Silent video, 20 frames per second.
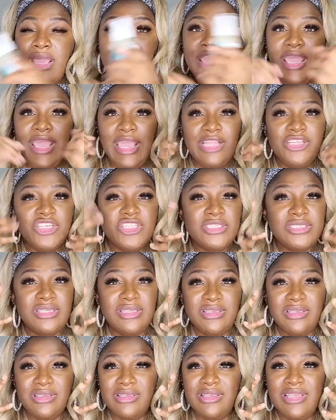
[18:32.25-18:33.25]
it, it just
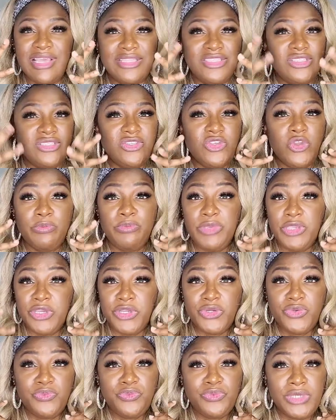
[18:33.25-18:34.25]
gets your
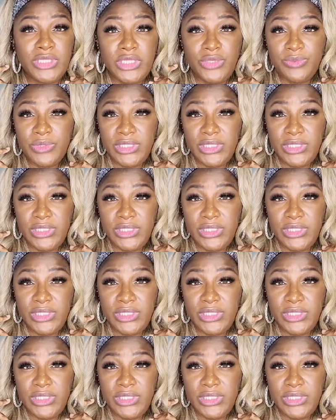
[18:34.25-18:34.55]
beard really,